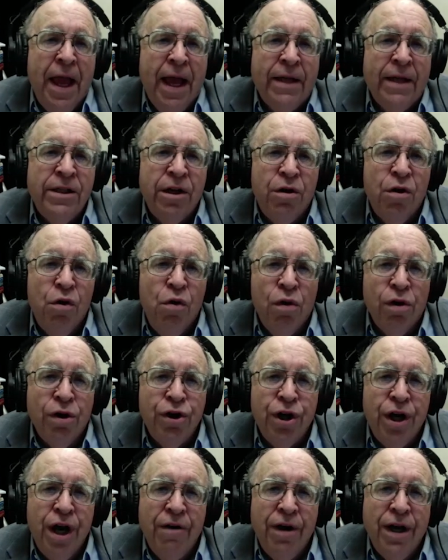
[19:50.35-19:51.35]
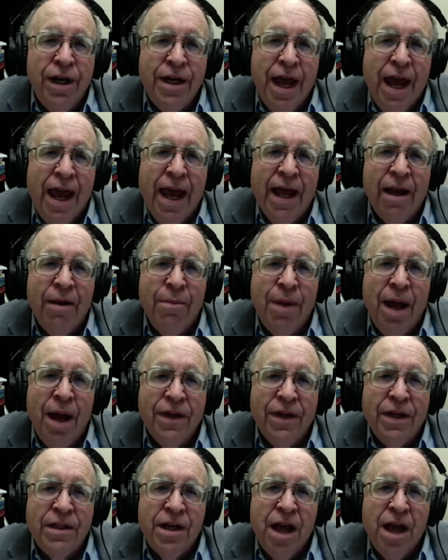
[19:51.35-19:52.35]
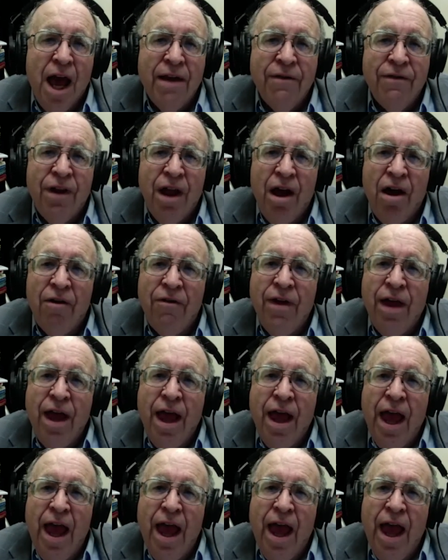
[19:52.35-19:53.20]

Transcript: as a cautionary tale about this kind of love.